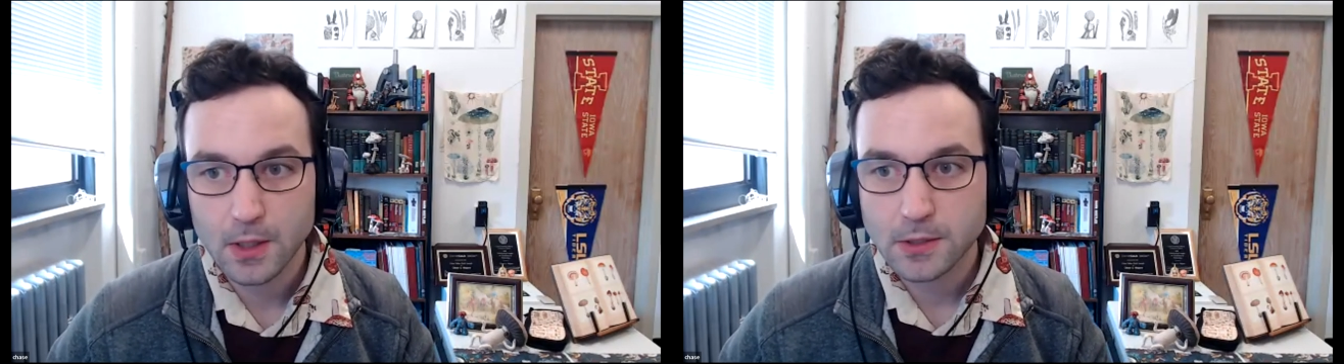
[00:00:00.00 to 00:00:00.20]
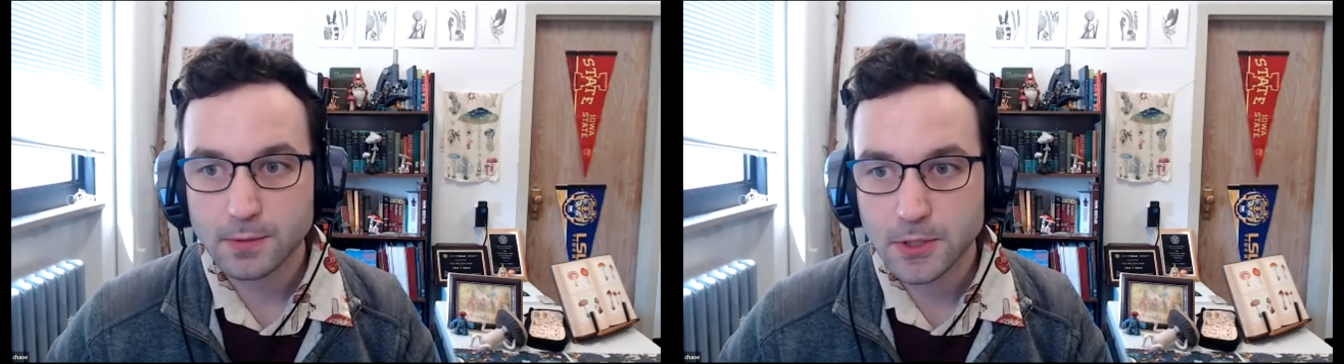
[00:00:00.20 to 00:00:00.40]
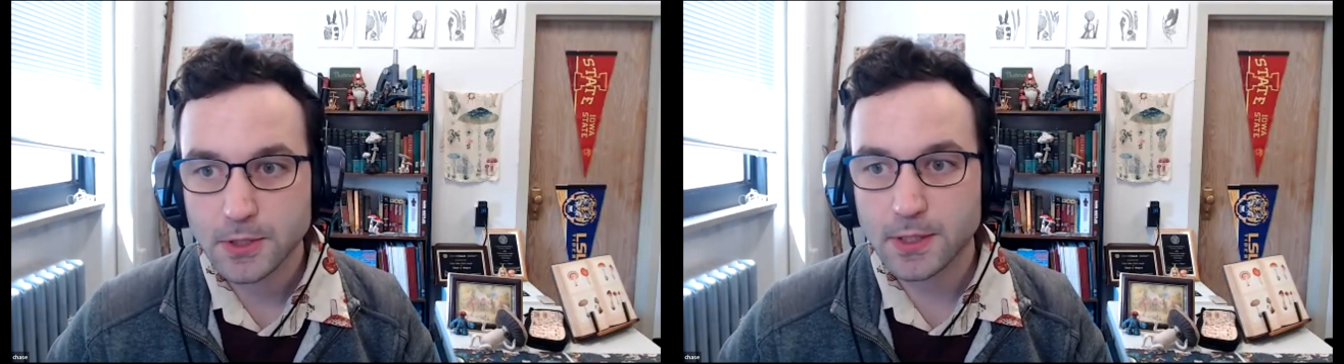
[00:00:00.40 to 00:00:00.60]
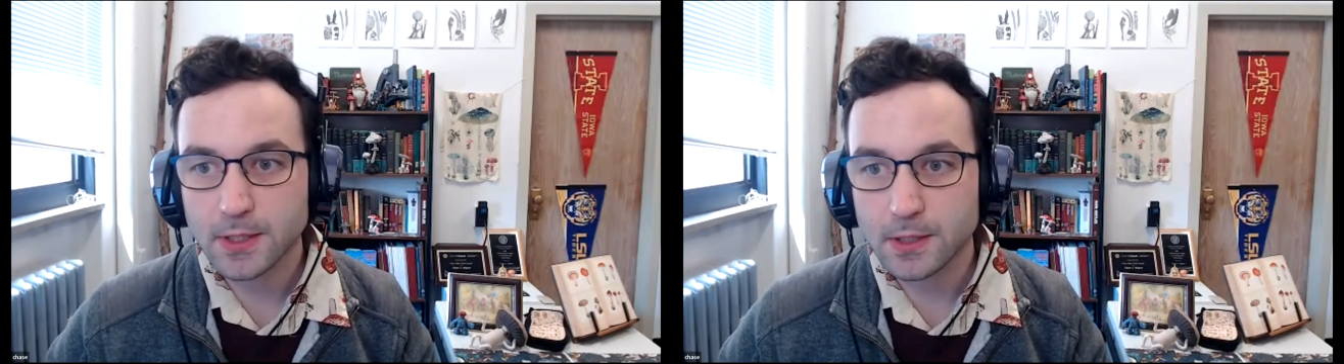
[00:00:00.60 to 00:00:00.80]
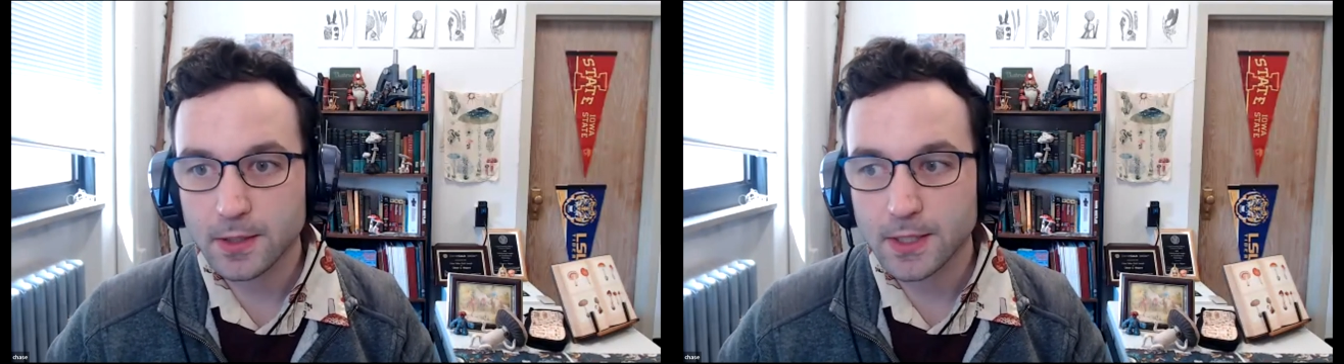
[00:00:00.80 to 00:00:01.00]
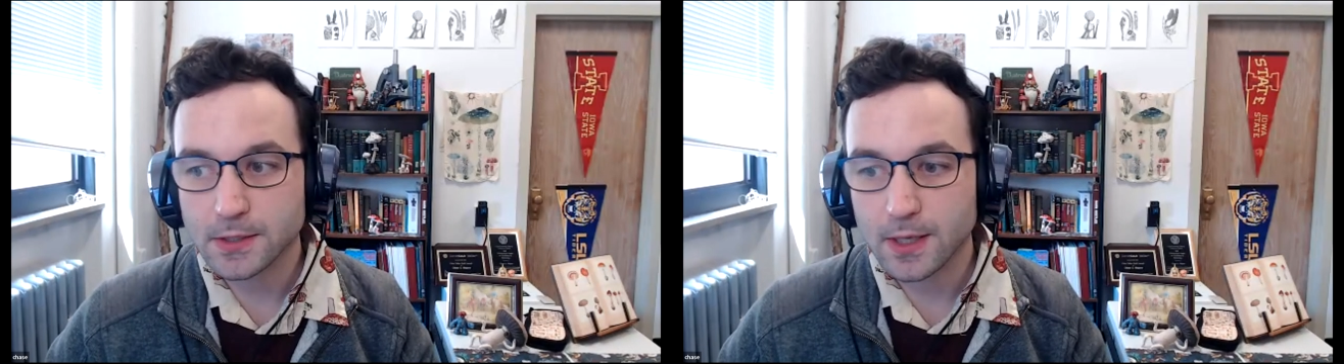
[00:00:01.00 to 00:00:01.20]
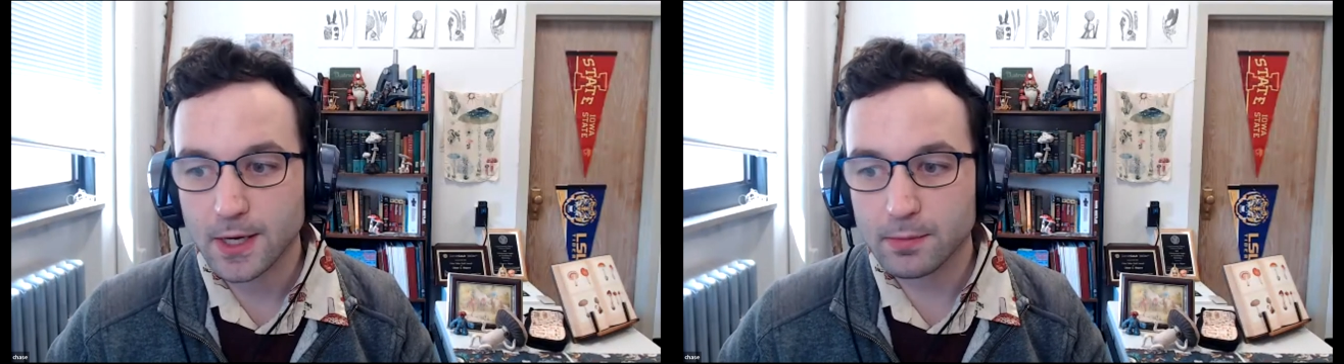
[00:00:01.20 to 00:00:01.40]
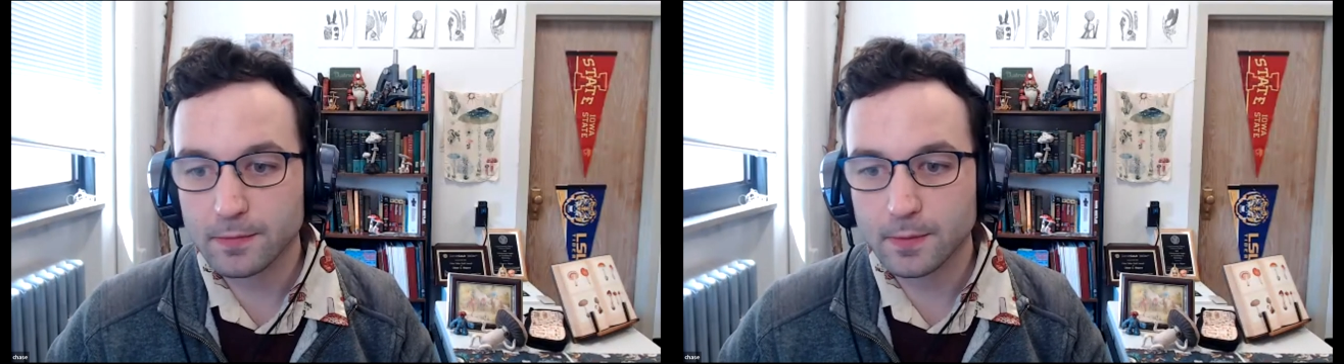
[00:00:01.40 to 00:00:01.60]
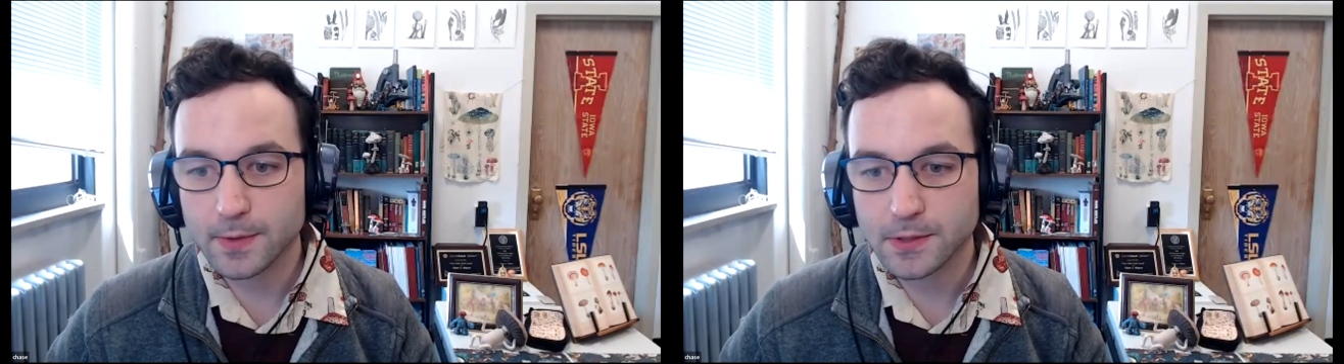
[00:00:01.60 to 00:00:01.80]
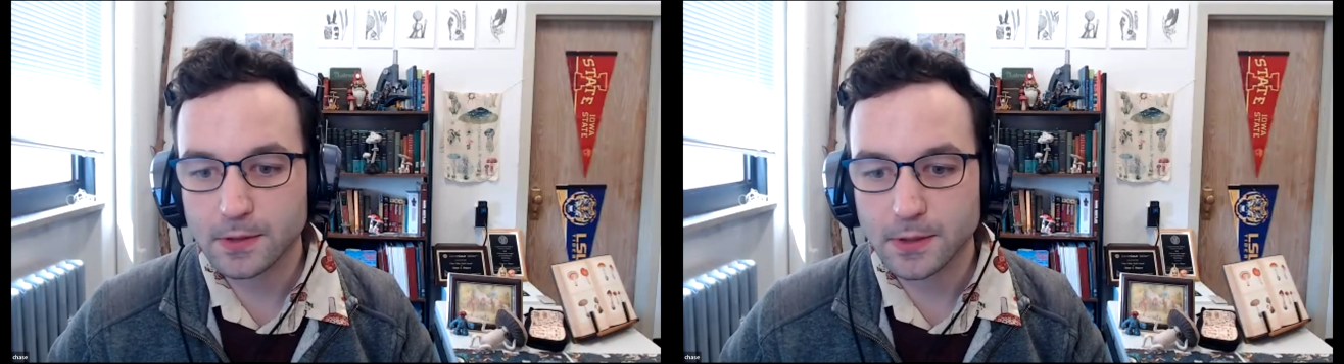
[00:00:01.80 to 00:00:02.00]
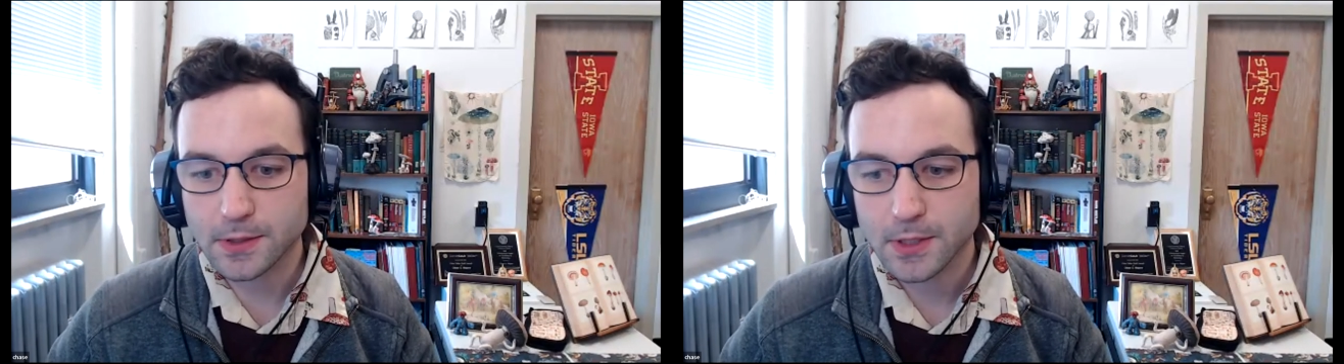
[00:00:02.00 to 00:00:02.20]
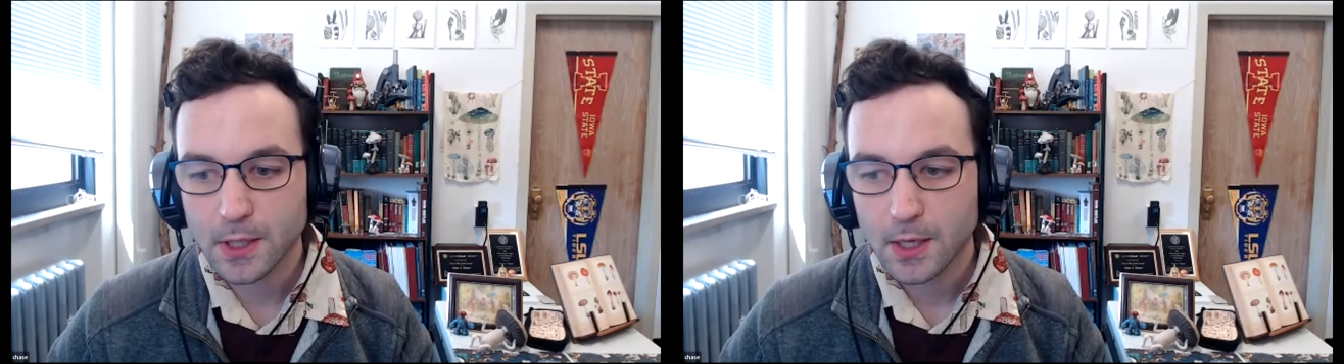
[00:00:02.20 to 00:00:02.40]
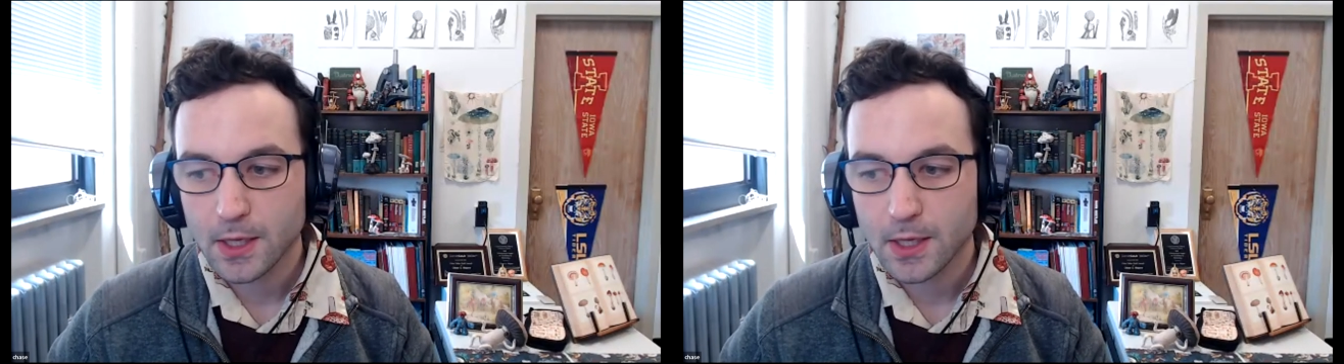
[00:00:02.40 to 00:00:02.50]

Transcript: especially in your case, the higher performing students